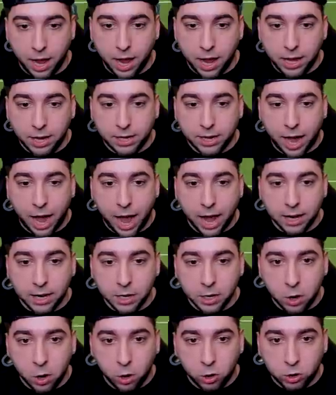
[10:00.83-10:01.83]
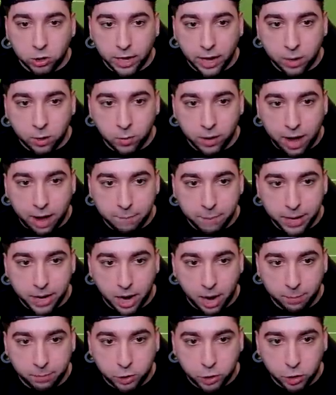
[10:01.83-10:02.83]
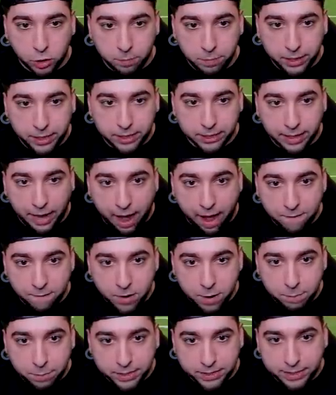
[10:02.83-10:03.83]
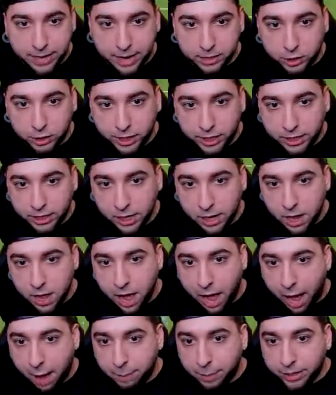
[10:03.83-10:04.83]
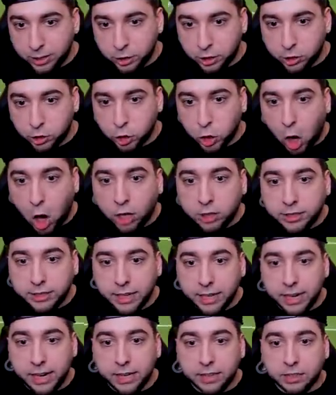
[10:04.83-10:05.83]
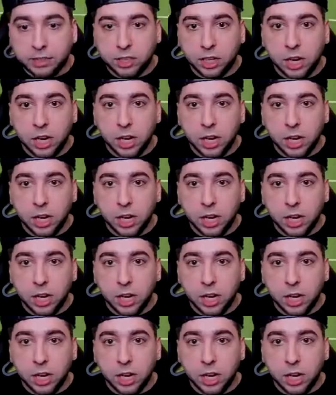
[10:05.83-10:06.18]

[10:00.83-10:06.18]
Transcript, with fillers: And he kind of knows, like, what I've been up to because every possession, I've been just tossing this